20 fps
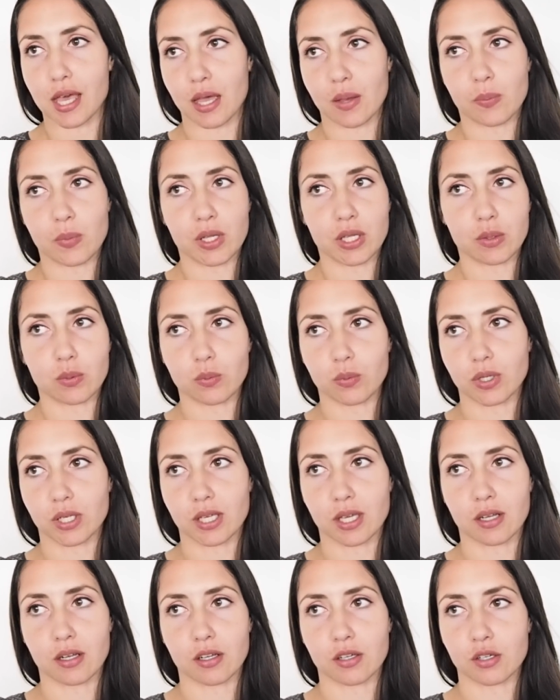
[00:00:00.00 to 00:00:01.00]
I mean, we
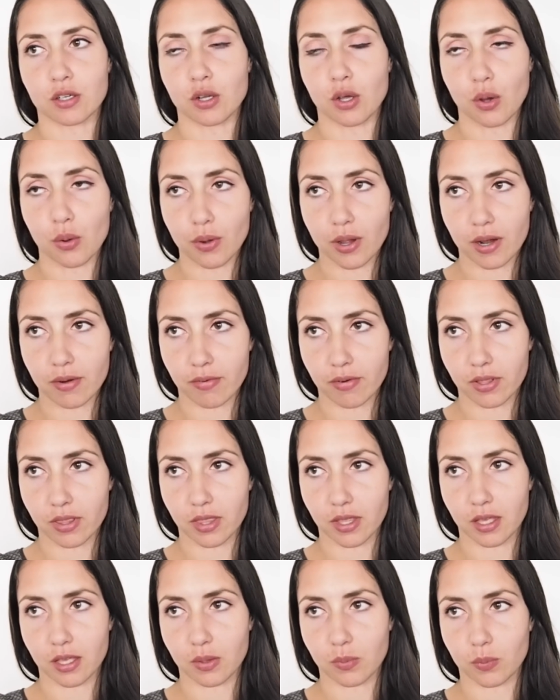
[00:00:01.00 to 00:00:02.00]
cannot know
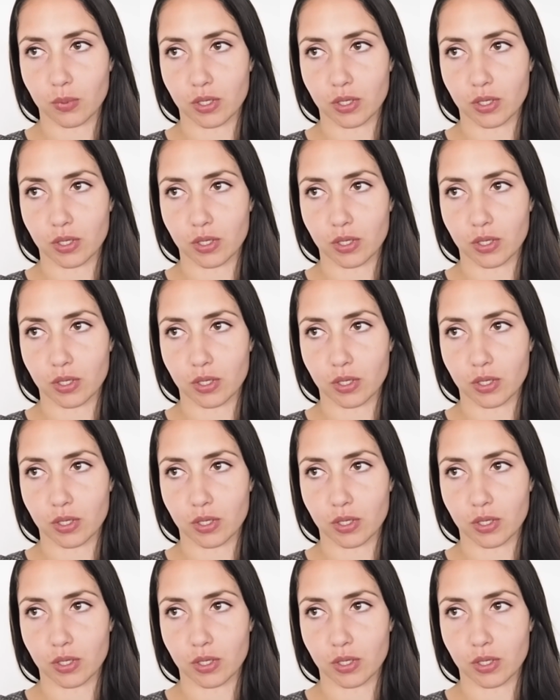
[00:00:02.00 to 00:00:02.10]
everything,